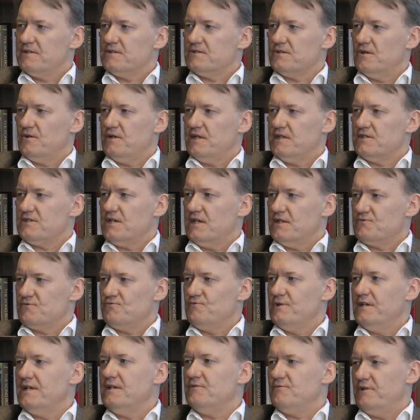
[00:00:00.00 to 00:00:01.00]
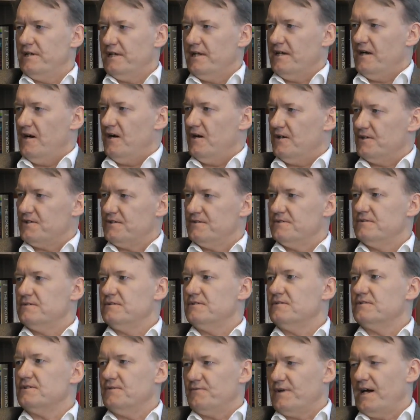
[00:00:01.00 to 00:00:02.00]
So it's really, really hard
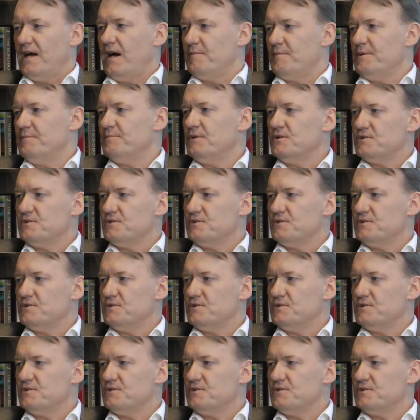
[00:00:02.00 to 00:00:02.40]
to I mean,